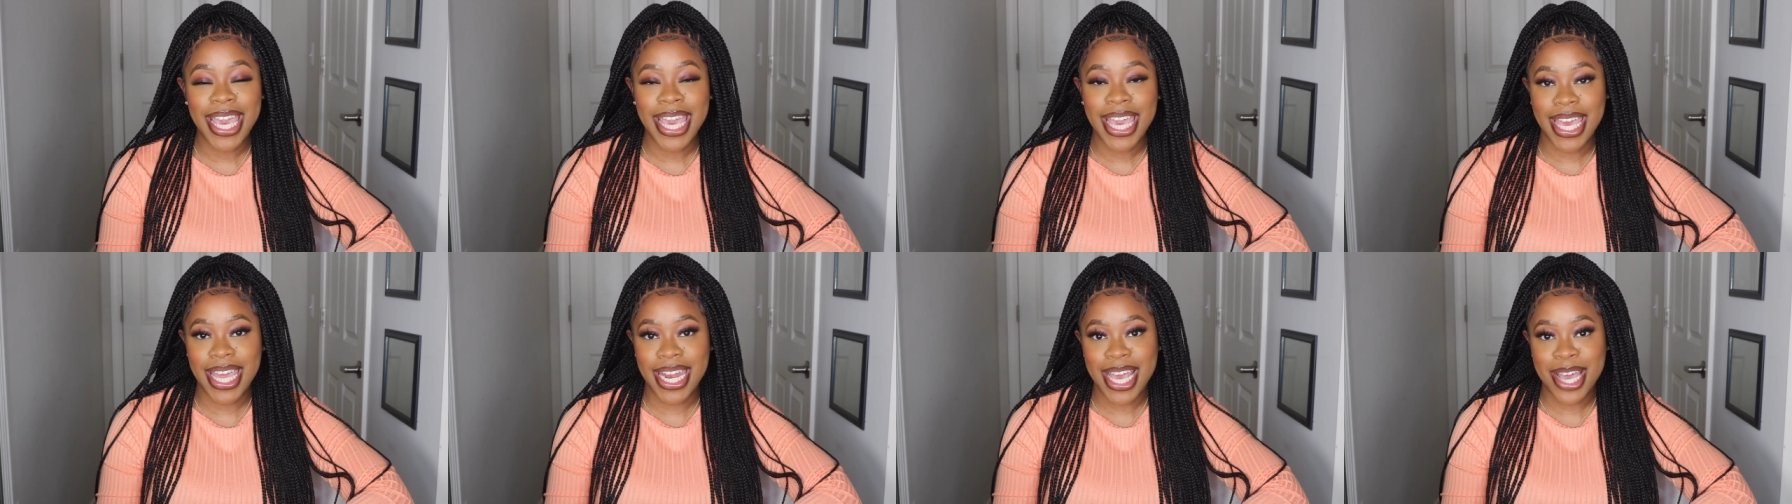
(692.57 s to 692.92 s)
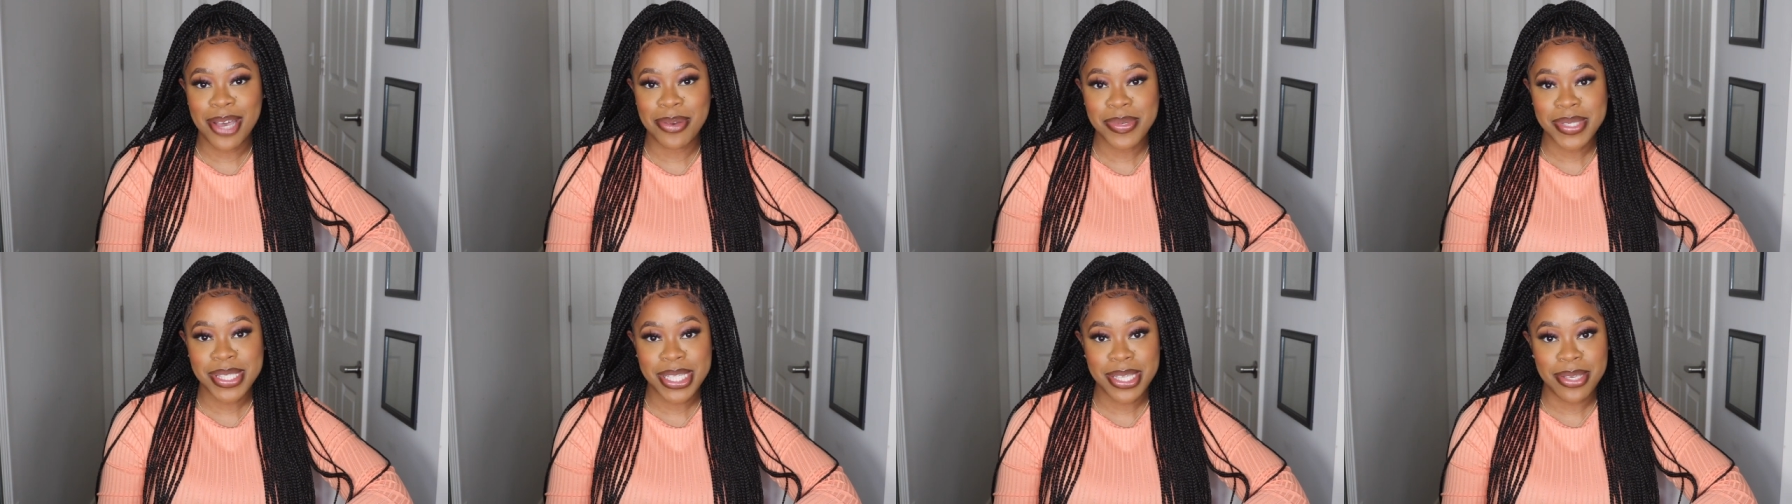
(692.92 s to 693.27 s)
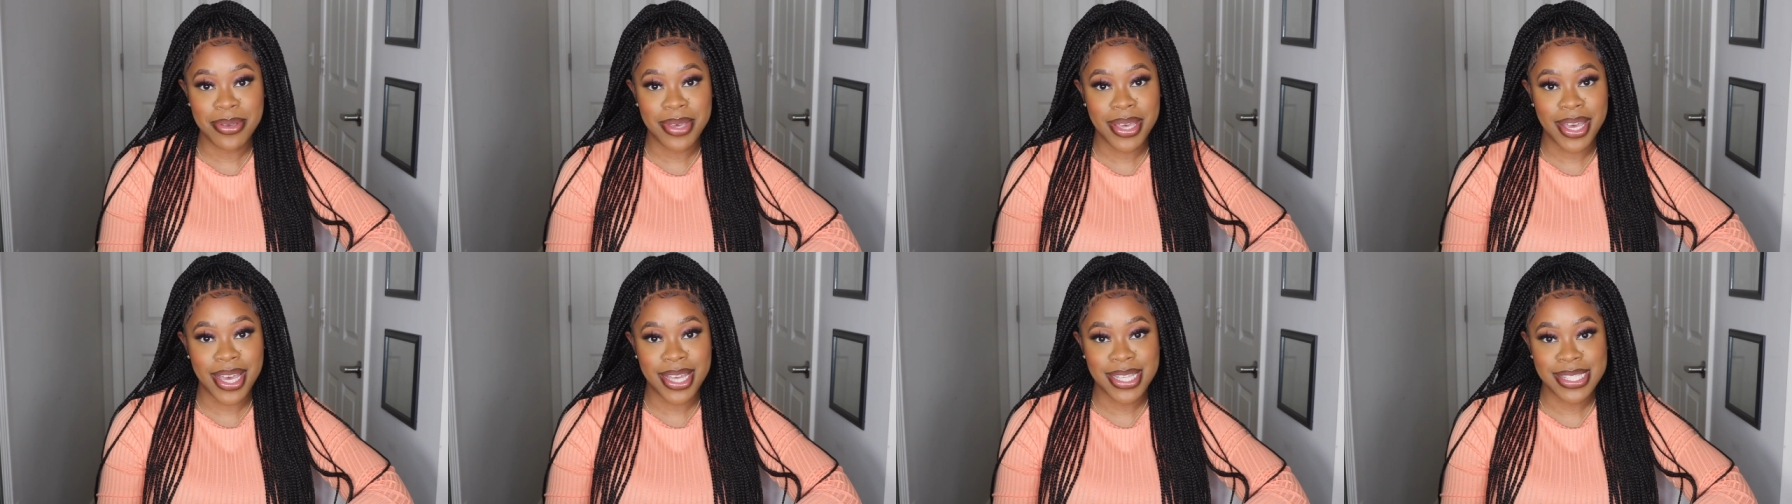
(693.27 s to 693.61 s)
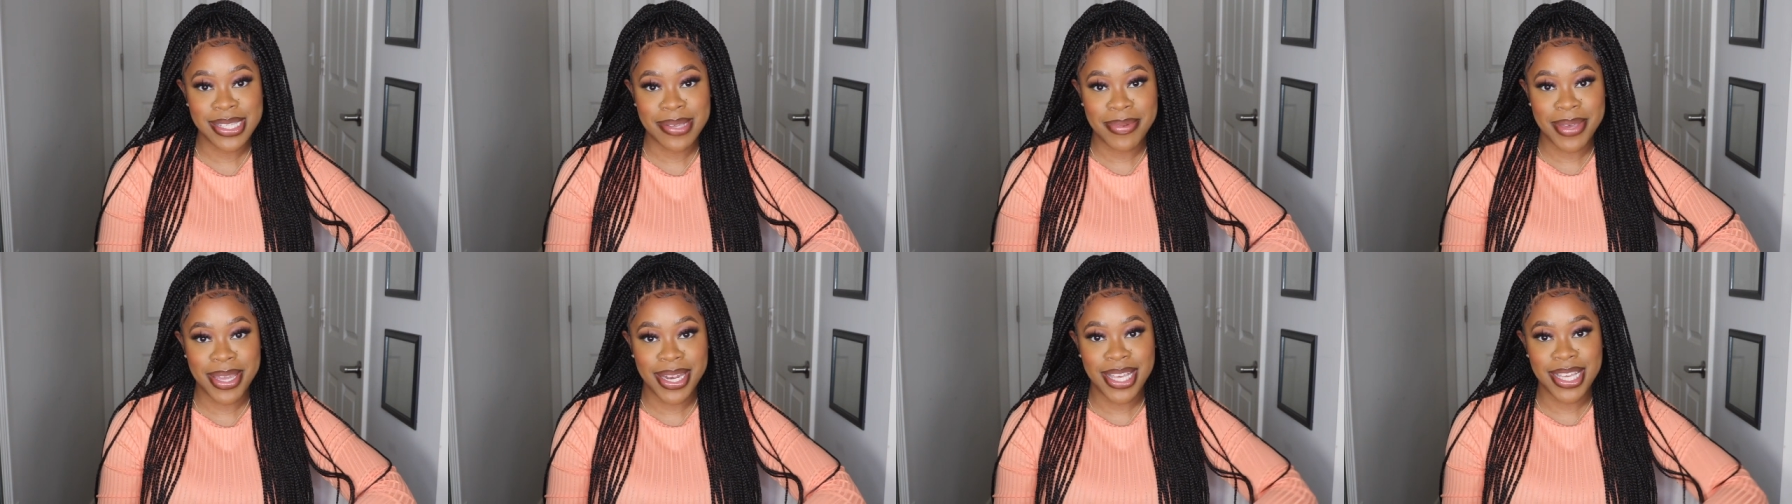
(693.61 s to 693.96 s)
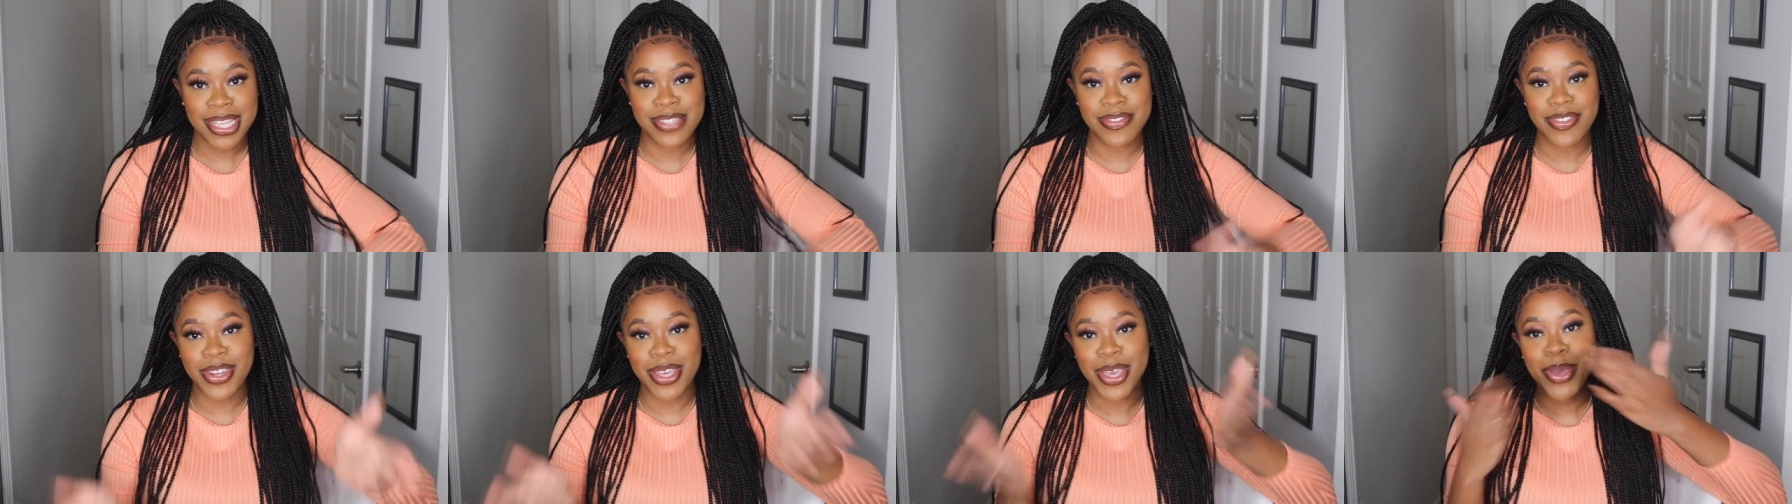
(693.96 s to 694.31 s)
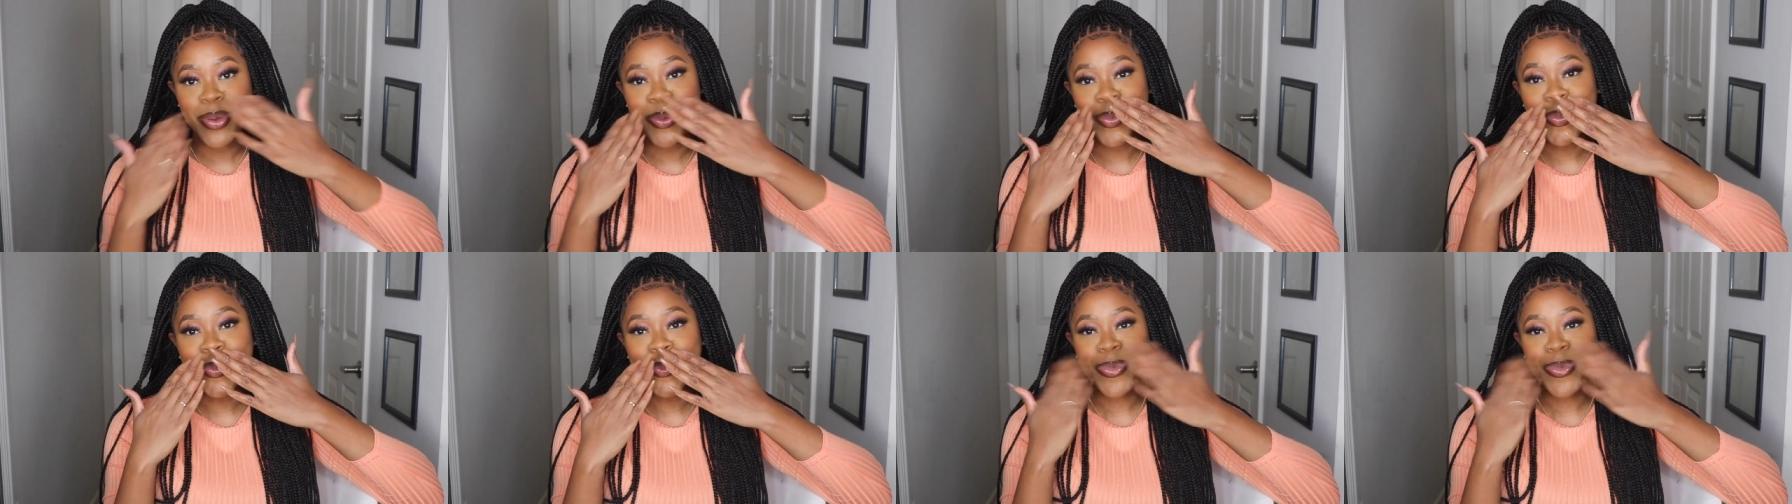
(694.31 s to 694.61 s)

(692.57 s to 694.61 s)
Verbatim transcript: and I will see you guys in my next video.